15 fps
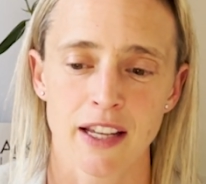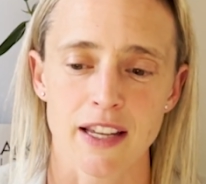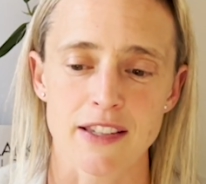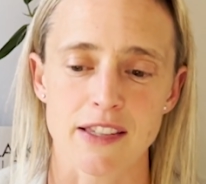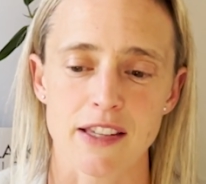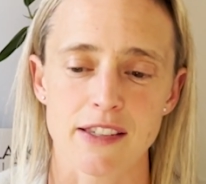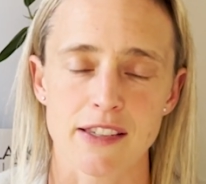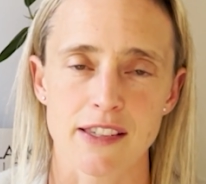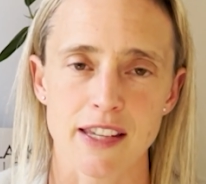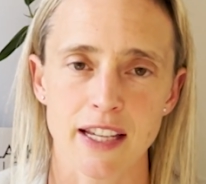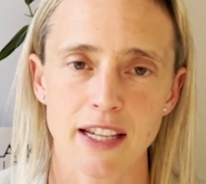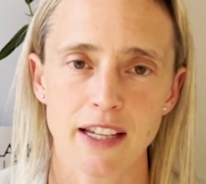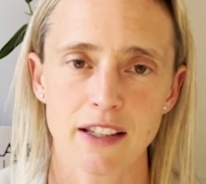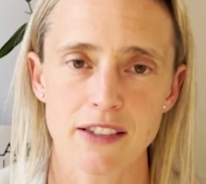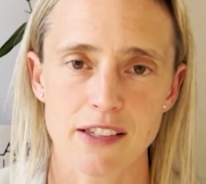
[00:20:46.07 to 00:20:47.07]
is that
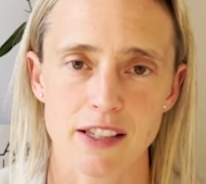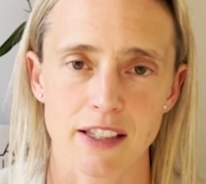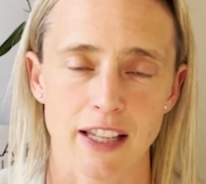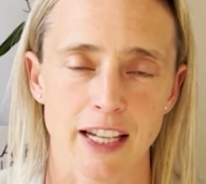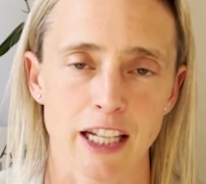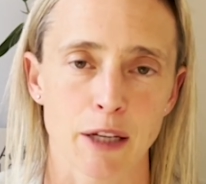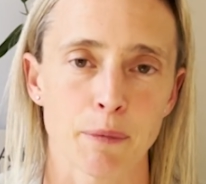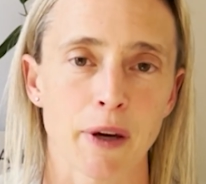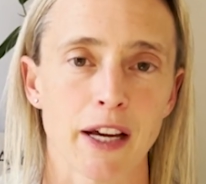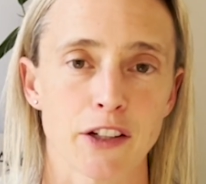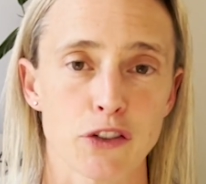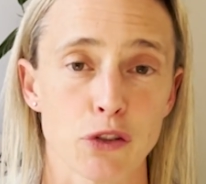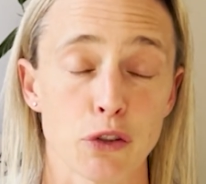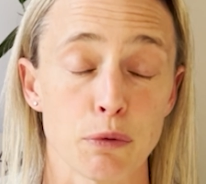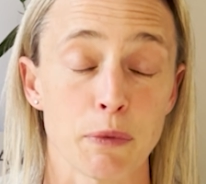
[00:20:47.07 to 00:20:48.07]
zinc and selenium are
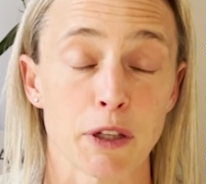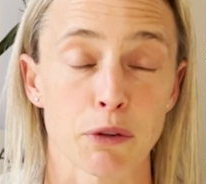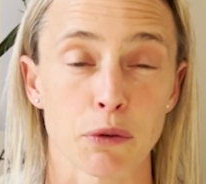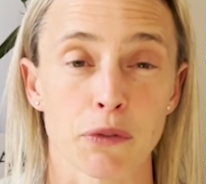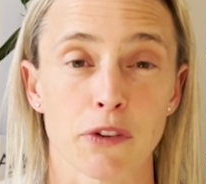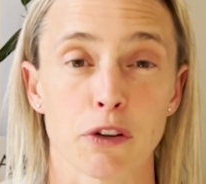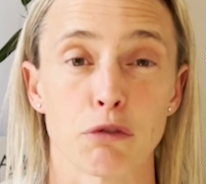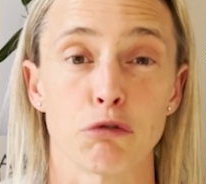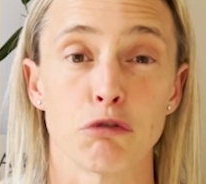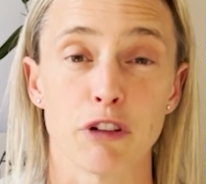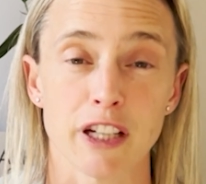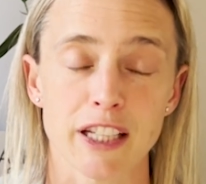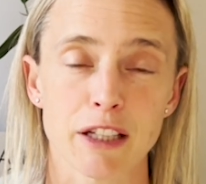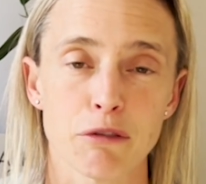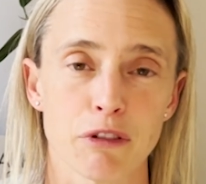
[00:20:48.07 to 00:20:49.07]
2 minerals that are
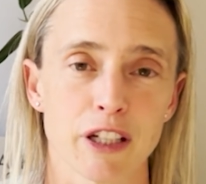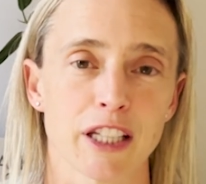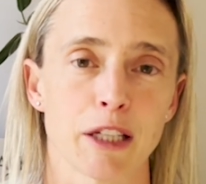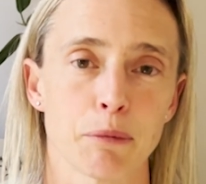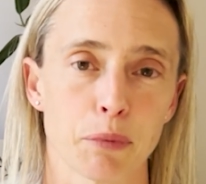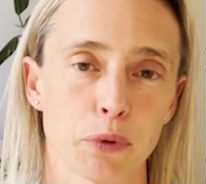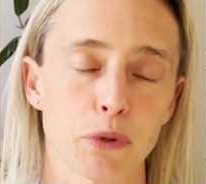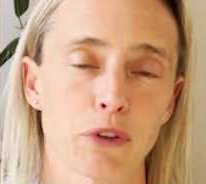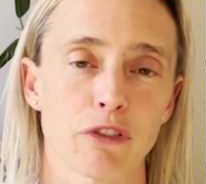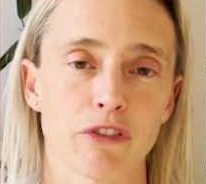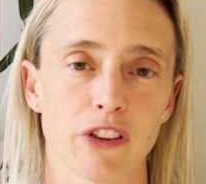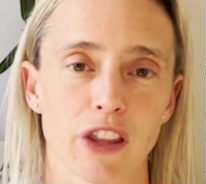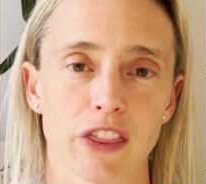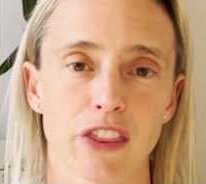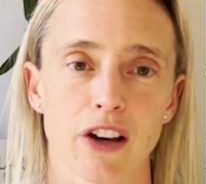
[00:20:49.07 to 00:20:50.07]
really, really important
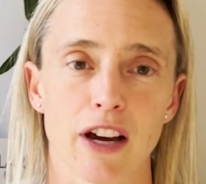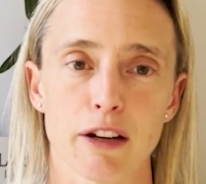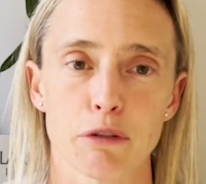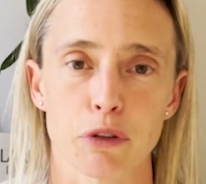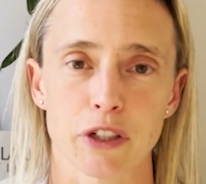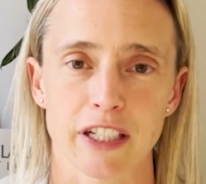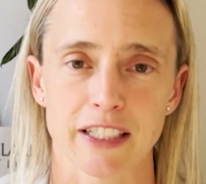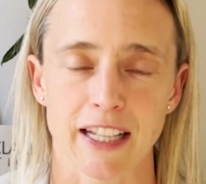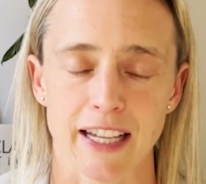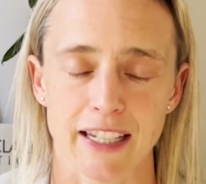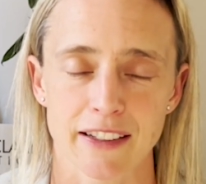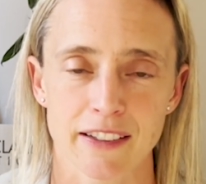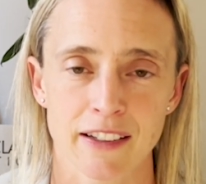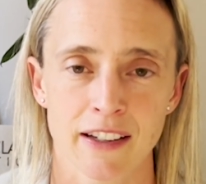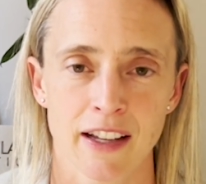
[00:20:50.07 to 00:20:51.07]
for the thyroid
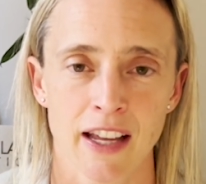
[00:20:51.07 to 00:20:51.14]
gland.